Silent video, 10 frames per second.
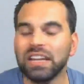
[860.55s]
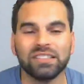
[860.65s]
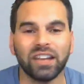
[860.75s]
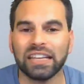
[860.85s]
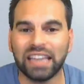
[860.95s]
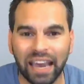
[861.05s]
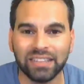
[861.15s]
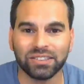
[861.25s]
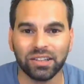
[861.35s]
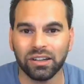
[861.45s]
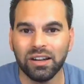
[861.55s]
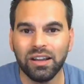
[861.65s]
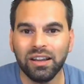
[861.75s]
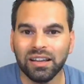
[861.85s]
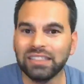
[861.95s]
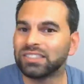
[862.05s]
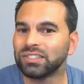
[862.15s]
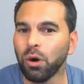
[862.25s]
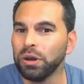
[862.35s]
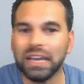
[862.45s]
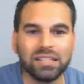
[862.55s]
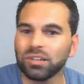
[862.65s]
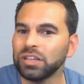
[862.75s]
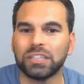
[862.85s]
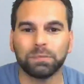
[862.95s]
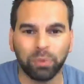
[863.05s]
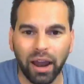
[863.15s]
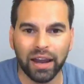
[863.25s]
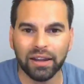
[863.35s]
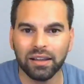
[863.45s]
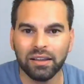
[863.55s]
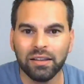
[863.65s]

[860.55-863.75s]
is like cancer. It's so easily spread.